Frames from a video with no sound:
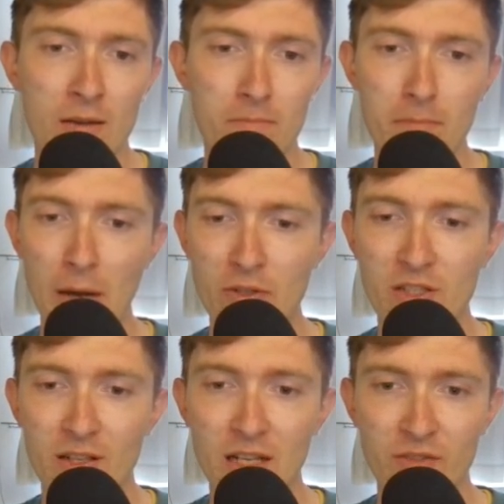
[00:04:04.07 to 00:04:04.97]

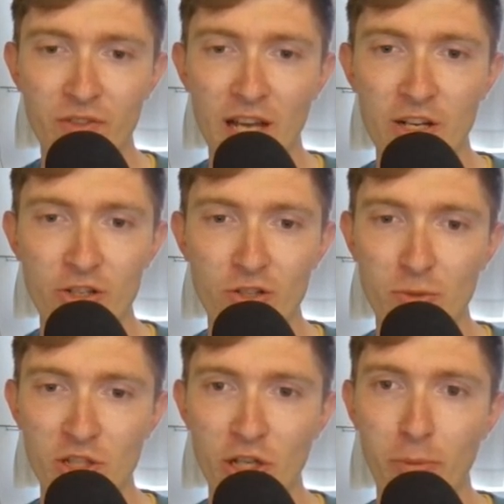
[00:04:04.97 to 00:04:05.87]
Mountains classifications,
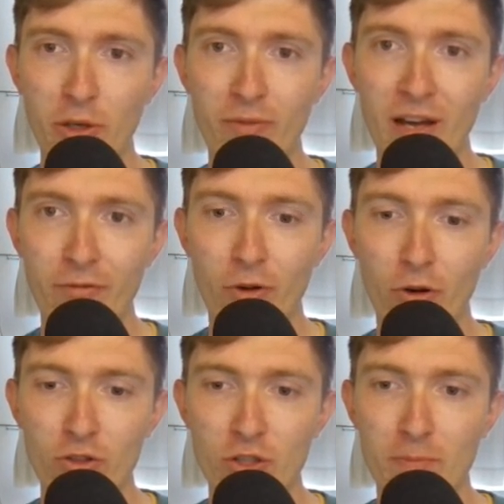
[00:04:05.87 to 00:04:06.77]
which he'll be up there
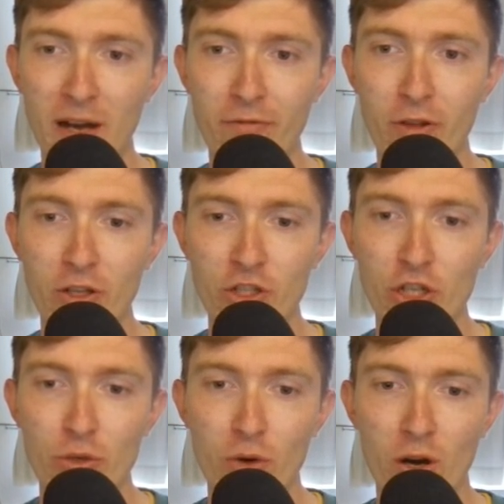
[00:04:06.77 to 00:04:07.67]
for just by
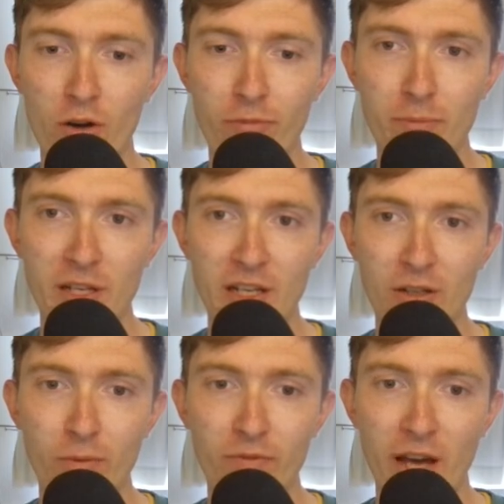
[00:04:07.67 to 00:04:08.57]
virtue of being
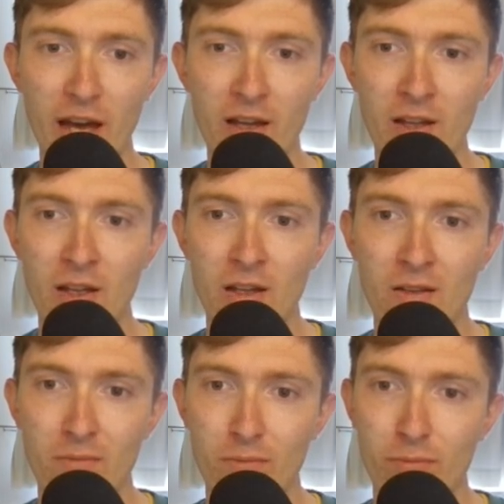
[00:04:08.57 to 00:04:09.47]
up there,
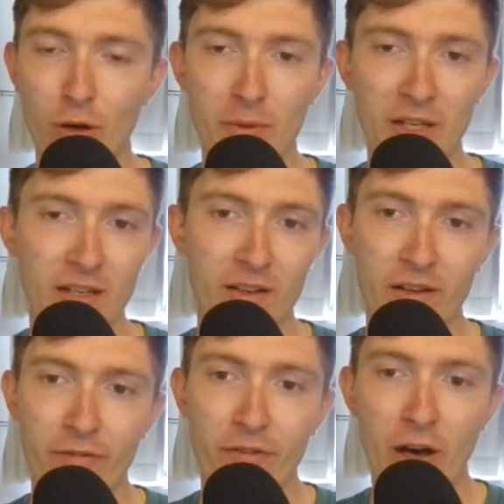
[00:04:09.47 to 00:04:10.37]
probably in
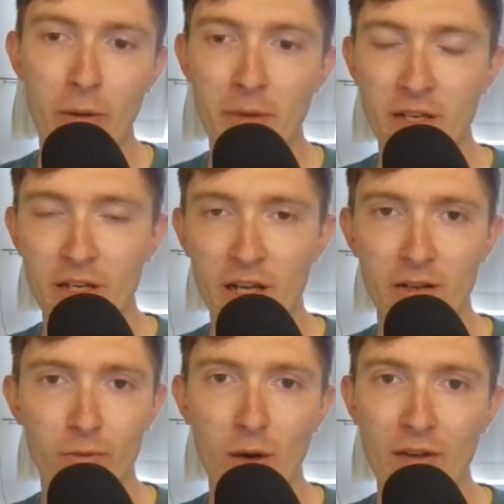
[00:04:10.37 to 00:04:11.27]
the Valmenier
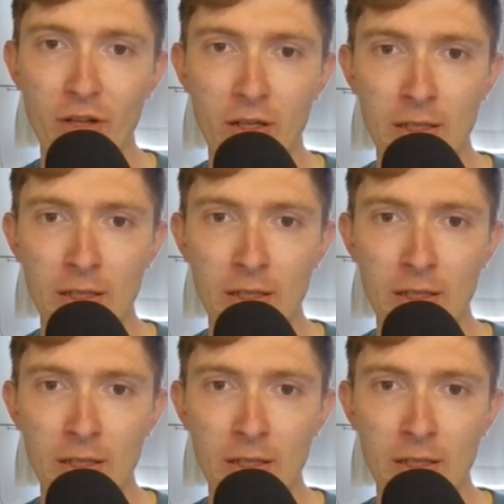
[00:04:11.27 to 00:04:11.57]
or whatever.